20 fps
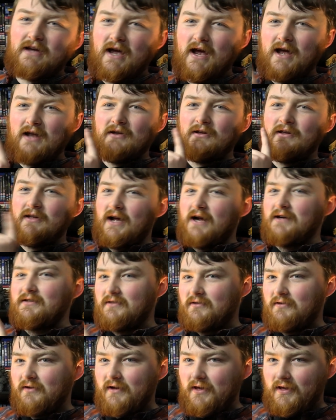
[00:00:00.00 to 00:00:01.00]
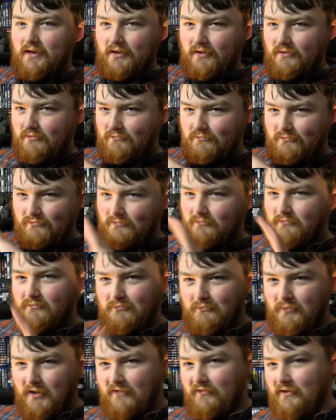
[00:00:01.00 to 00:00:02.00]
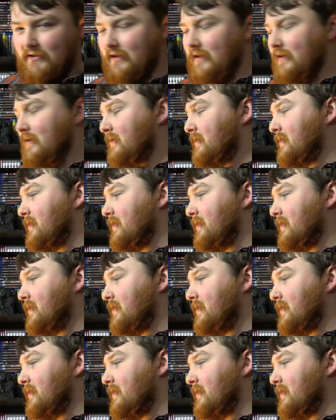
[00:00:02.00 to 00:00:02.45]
and it can catch the light perfectly,